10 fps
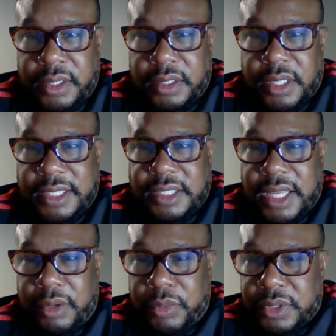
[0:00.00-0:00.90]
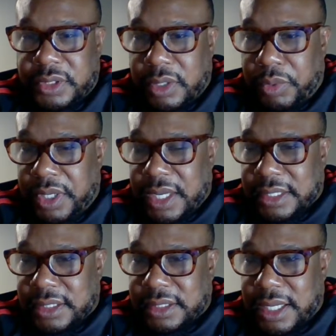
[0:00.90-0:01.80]
1981 said we
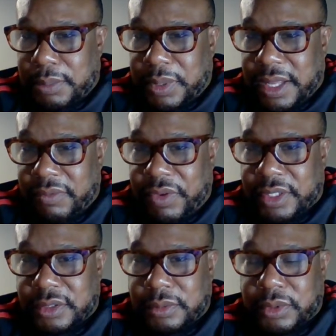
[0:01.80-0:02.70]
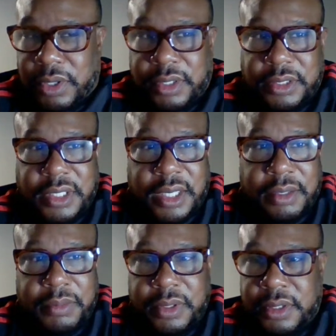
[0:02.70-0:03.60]
got to stop playing victims all the time.